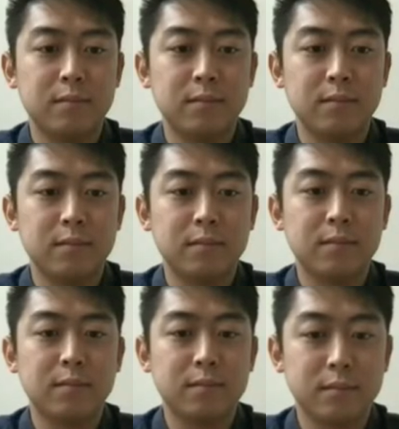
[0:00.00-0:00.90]

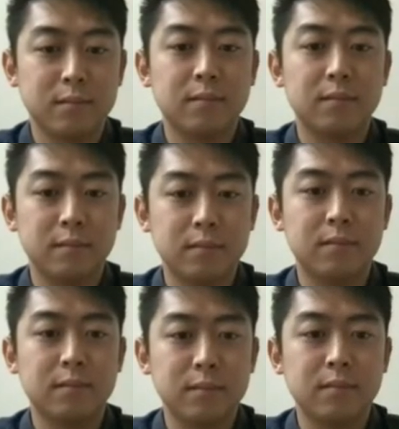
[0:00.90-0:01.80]

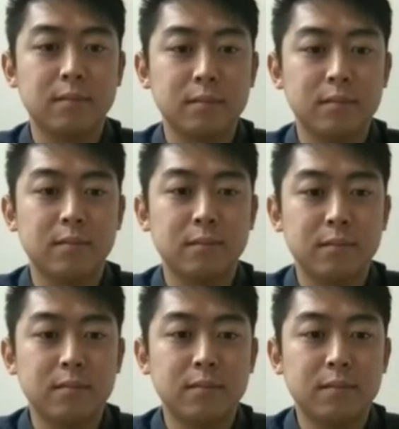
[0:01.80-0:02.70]

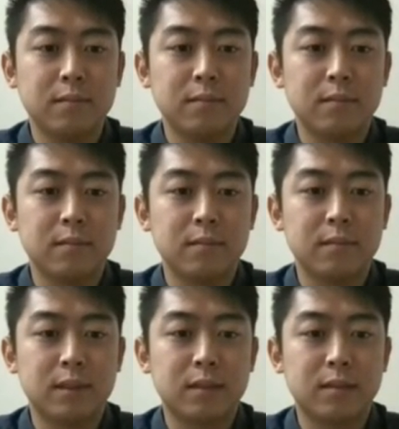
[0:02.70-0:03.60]

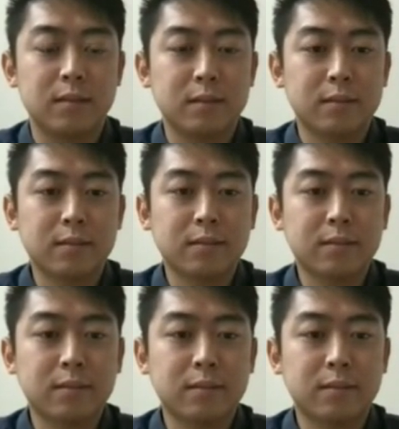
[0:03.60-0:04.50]

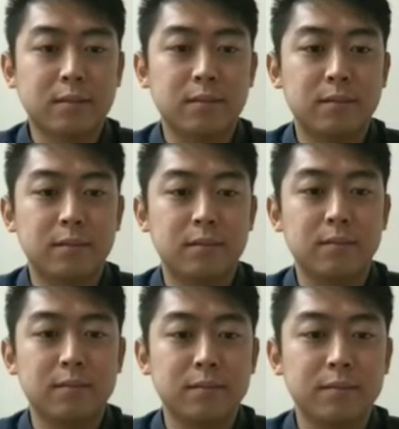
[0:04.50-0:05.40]

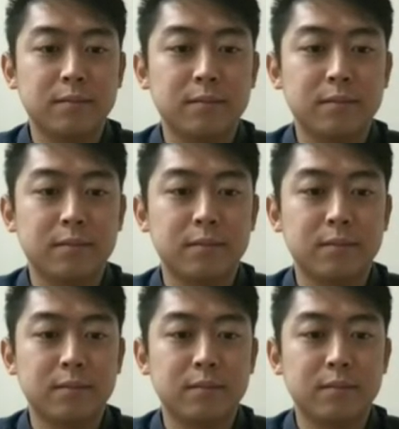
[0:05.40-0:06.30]

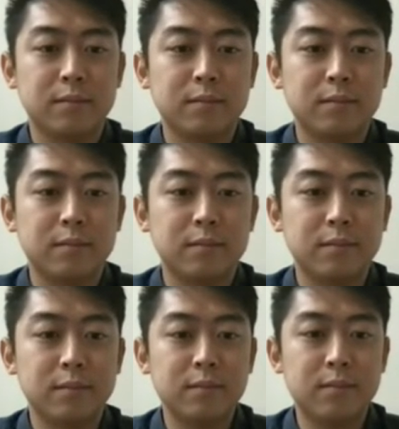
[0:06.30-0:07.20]

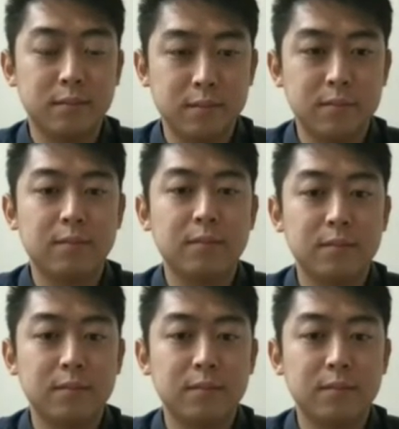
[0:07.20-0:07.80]
(not speaking)